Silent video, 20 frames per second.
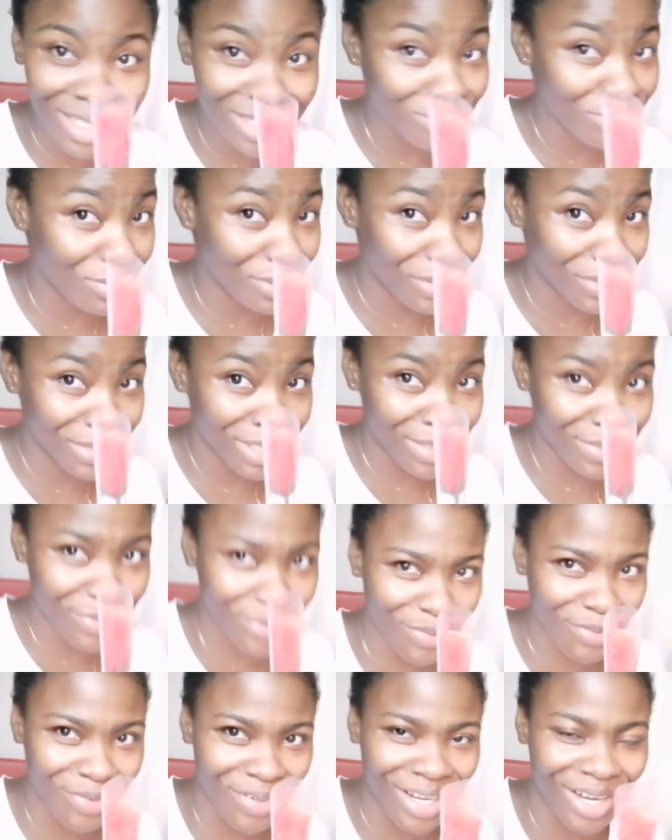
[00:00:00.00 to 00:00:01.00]
this
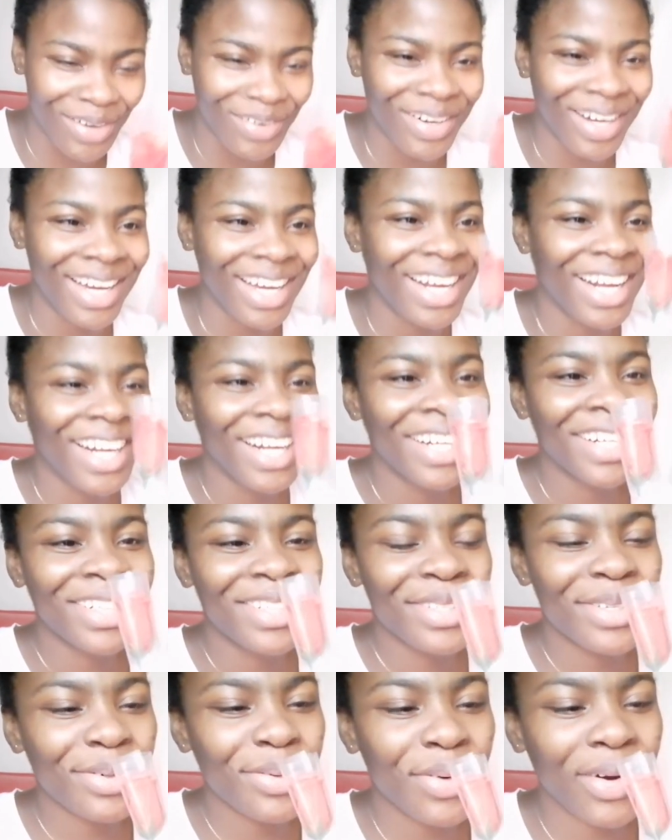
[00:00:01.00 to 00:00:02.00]
beautiful flower
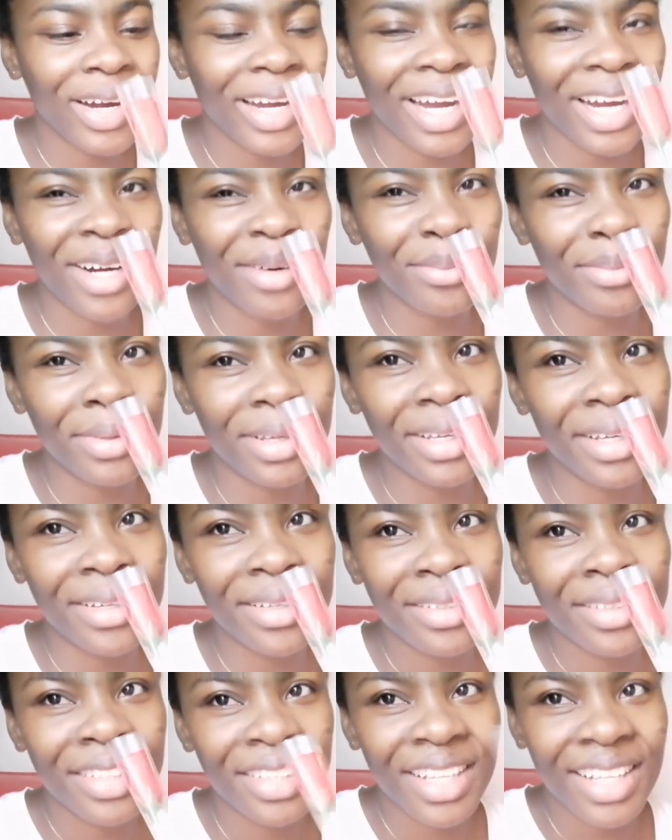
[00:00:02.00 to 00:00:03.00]
to welcome me.
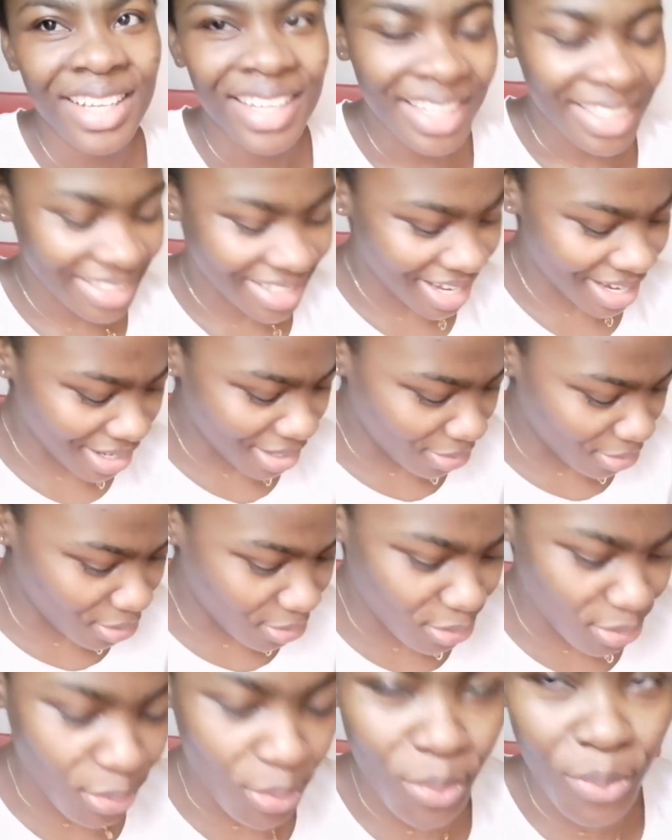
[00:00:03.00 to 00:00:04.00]
Thank you
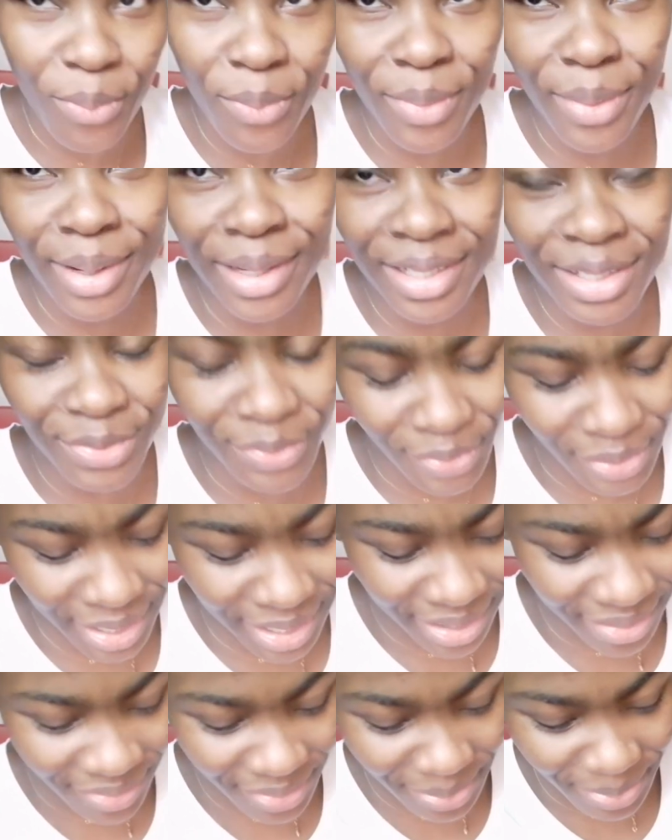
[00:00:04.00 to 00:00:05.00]
so much for
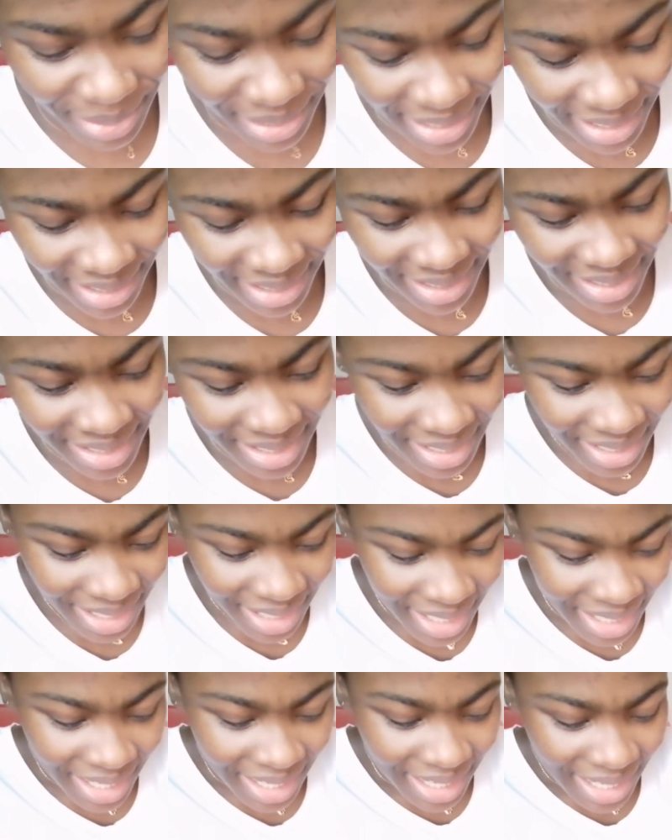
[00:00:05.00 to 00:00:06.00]
giving me this
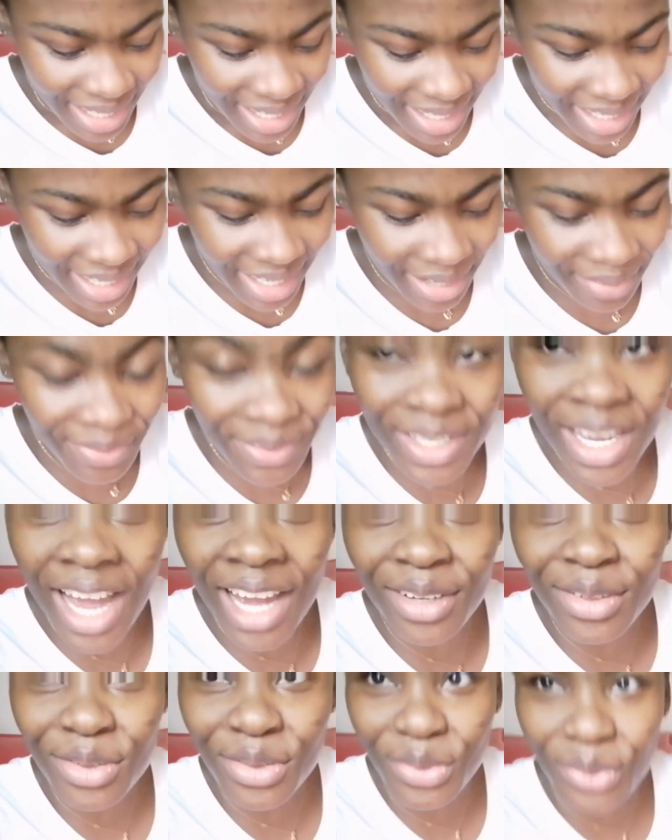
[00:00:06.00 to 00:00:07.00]
gift.
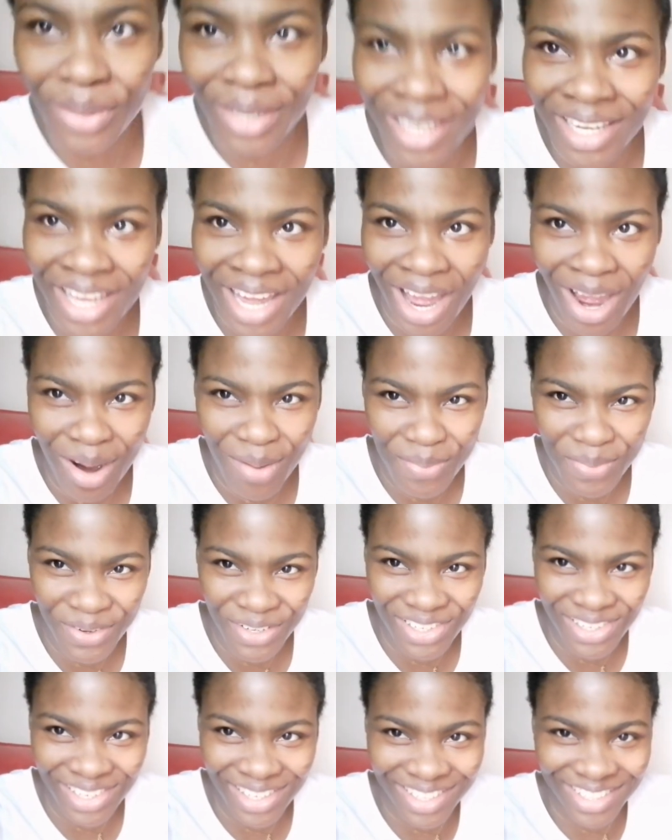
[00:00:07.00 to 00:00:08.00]
I do really
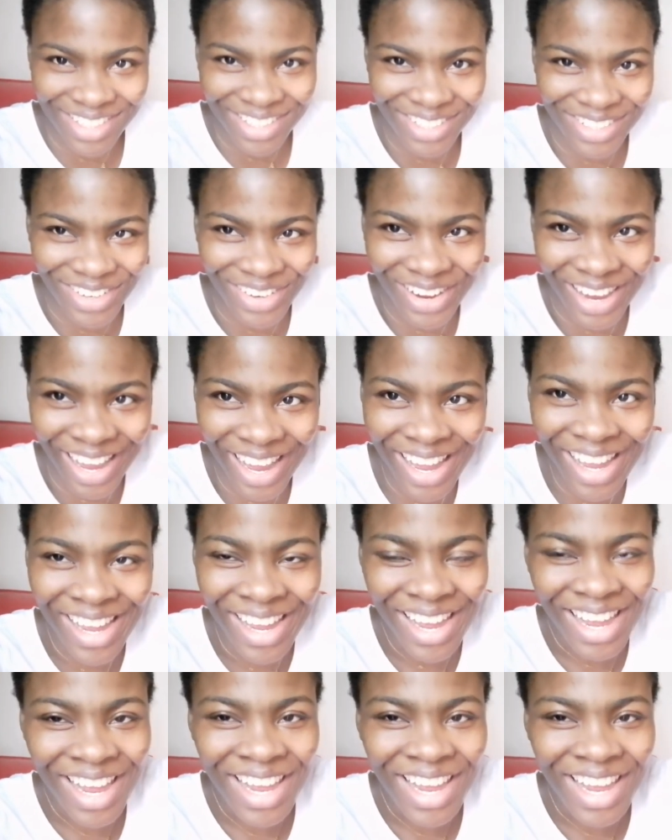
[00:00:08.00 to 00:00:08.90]
appreciate it, okay?